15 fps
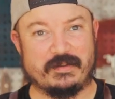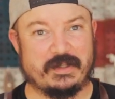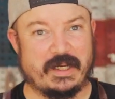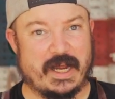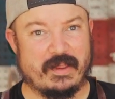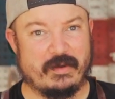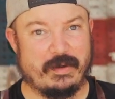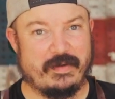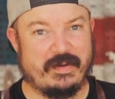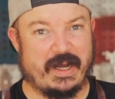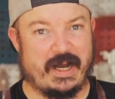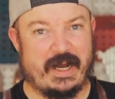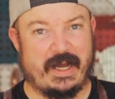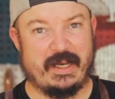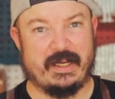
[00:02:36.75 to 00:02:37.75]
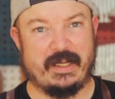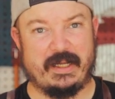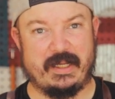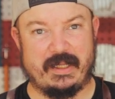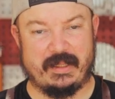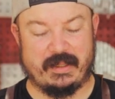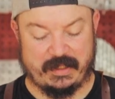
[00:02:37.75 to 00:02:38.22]
now that we've got
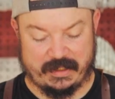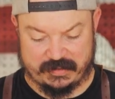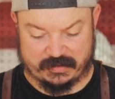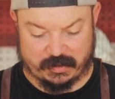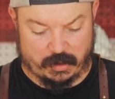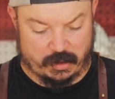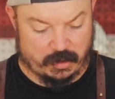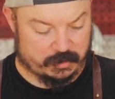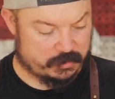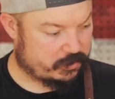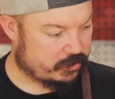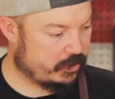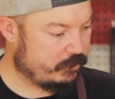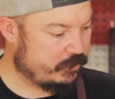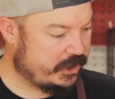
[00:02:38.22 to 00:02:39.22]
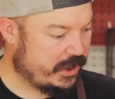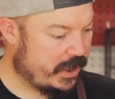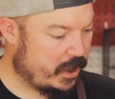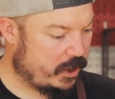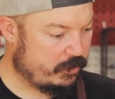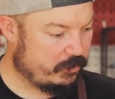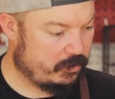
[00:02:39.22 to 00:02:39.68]
this all trimmed
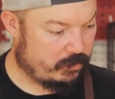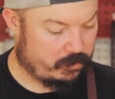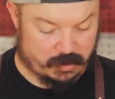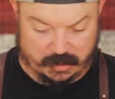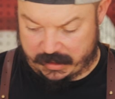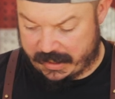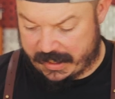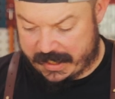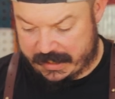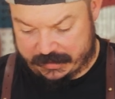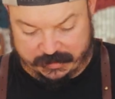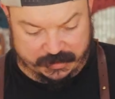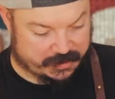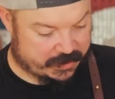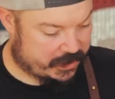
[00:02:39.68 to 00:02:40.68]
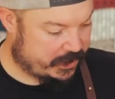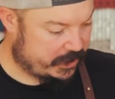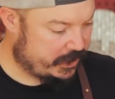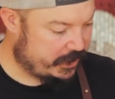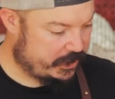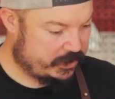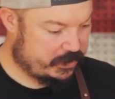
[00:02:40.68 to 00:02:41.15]
down, we're gonna actually cut
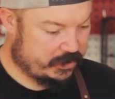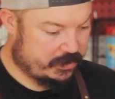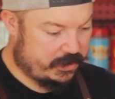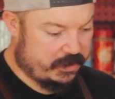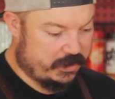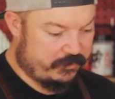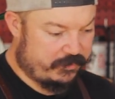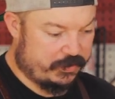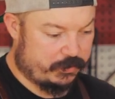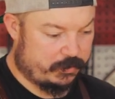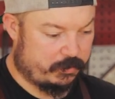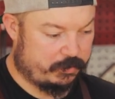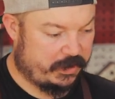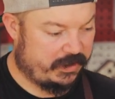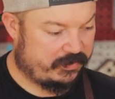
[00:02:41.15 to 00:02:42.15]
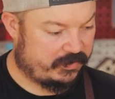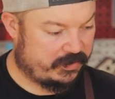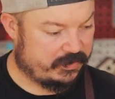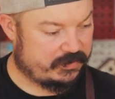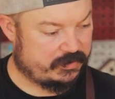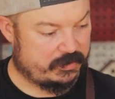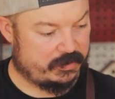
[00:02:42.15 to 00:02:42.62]
it into individual
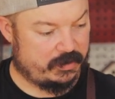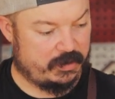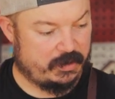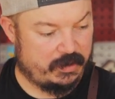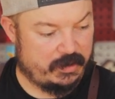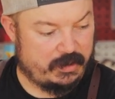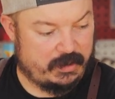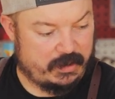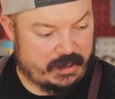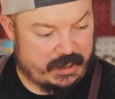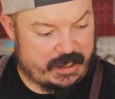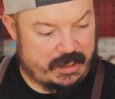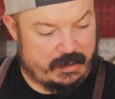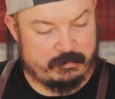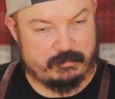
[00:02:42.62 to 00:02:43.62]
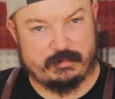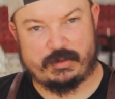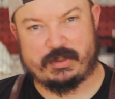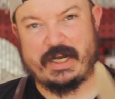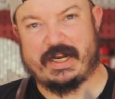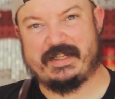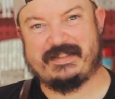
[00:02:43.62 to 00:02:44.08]
pieces.
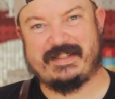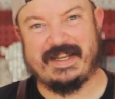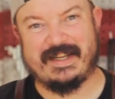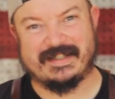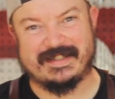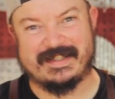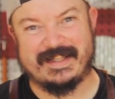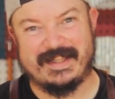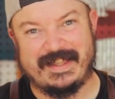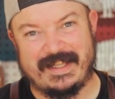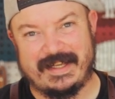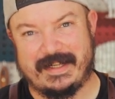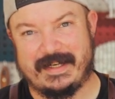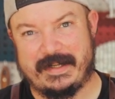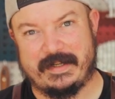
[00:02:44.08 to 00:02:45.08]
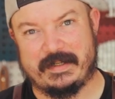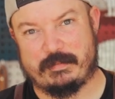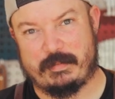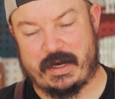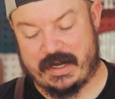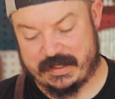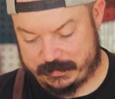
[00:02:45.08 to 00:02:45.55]
Try to stay as thin as
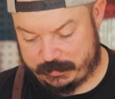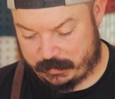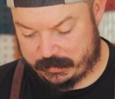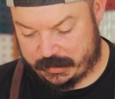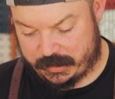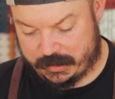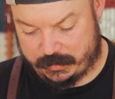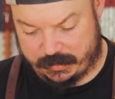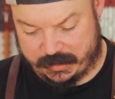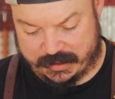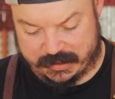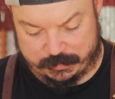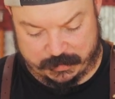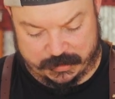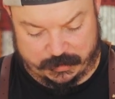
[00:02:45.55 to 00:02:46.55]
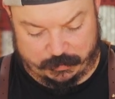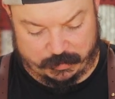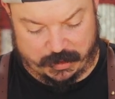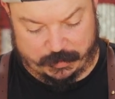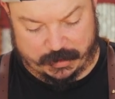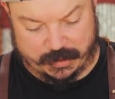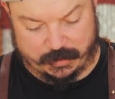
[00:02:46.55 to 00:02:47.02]
possible when you're doing this, but you
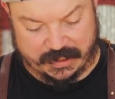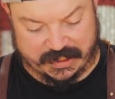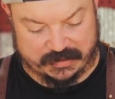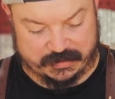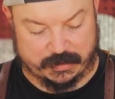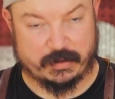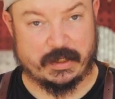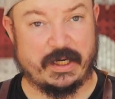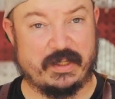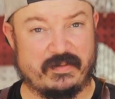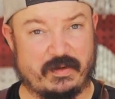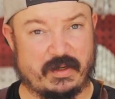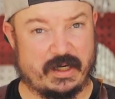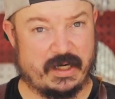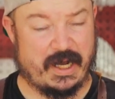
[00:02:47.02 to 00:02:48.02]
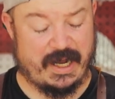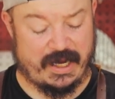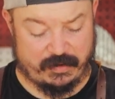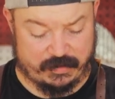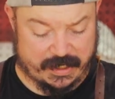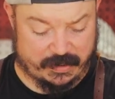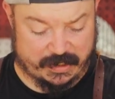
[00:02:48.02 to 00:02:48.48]
really wanna go against the grain. So on an
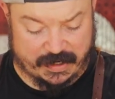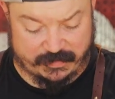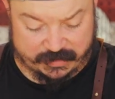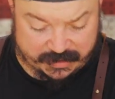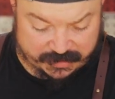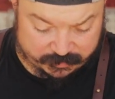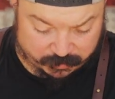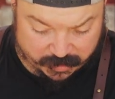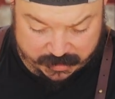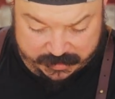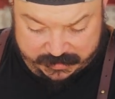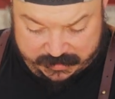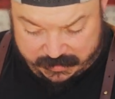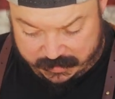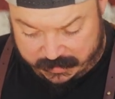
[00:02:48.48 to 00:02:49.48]
eye round, everything runs